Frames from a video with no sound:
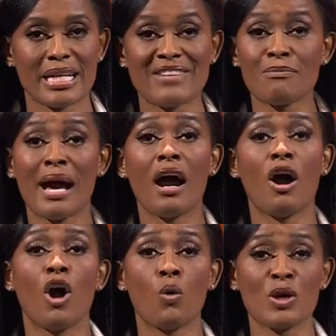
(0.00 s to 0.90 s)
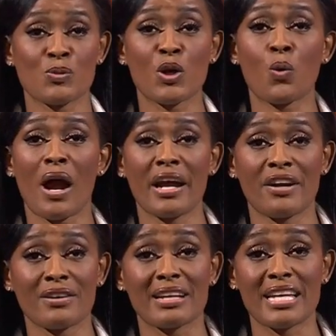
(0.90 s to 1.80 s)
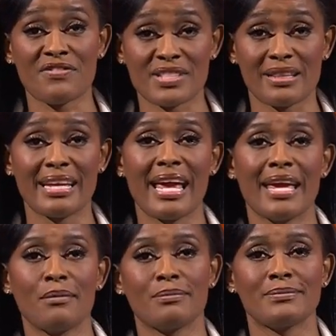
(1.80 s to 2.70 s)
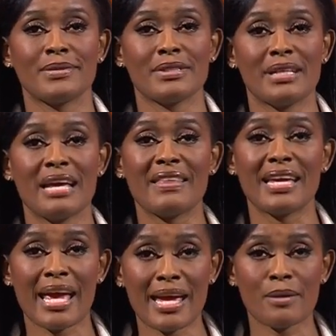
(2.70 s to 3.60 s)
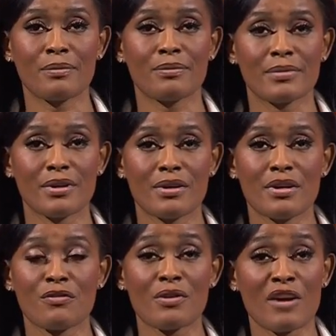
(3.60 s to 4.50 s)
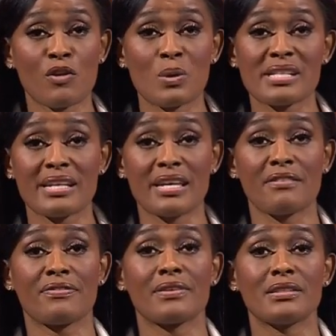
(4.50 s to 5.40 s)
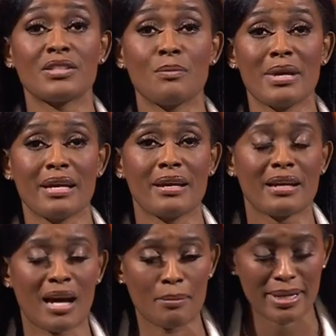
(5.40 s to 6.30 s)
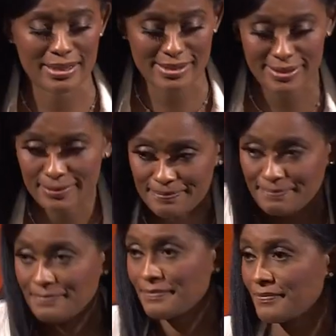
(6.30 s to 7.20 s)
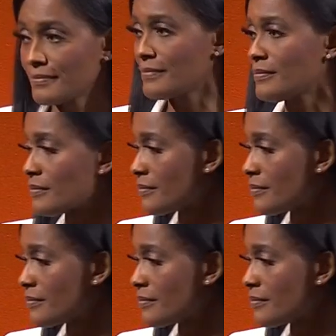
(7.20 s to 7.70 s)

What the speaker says: giving my all was a required gift to the game, and the game forever was a gift to me. God bless.